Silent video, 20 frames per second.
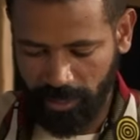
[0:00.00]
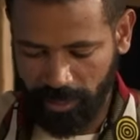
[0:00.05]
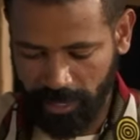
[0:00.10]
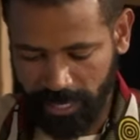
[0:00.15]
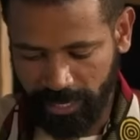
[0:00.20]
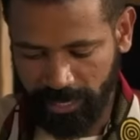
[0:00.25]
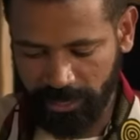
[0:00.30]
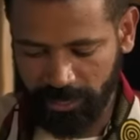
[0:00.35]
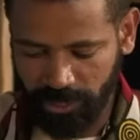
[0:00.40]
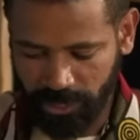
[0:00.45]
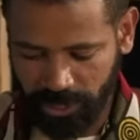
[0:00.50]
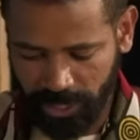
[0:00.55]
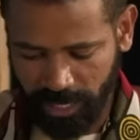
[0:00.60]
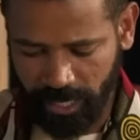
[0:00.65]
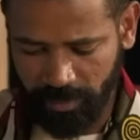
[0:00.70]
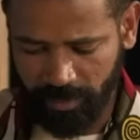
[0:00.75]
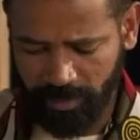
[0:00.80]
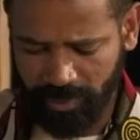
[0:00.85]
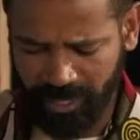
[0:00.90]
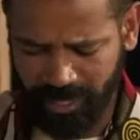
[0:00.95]
Like a
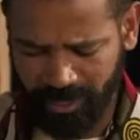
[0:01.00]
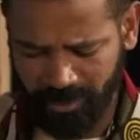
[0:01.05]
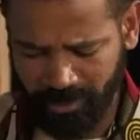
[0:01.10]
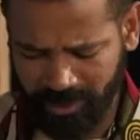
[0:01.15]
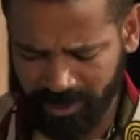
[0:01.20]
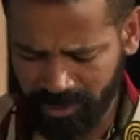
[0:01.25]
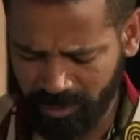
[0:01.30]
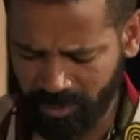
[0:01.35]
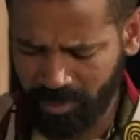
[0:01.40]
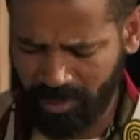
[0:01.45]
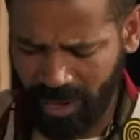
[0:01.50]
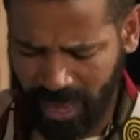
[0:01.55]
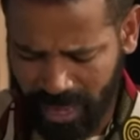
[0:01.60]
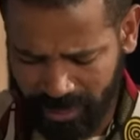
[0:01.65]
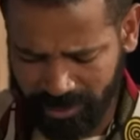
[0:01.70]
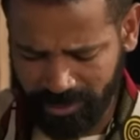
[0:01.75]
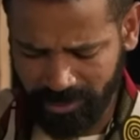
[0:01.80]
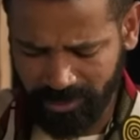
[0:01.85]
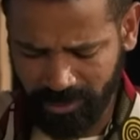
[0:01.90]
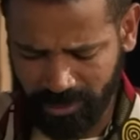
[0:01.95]
sheep, he was
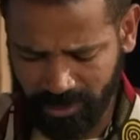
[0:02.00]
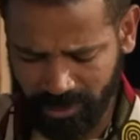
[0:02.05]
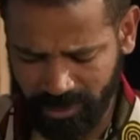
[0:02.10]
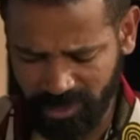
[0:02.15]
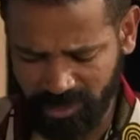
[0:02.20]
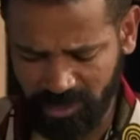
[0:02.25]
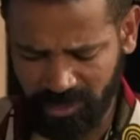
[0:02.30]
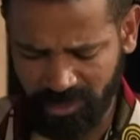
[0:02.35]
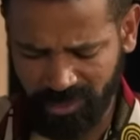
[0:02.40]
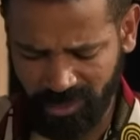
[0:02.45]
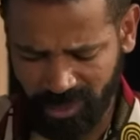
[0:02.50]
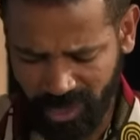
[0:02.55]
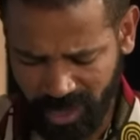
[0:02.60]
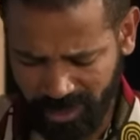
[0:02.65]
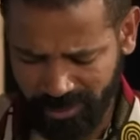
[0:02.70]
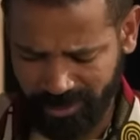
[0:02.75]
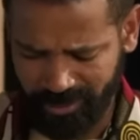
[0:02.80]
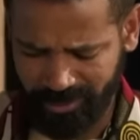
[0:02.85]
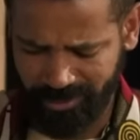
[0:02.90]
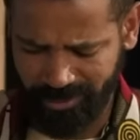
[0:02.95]
brought to the
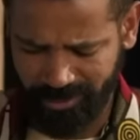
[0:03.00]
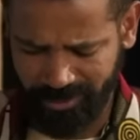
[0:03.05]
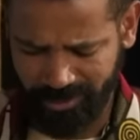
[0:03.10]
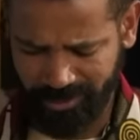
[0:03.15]
slaughter.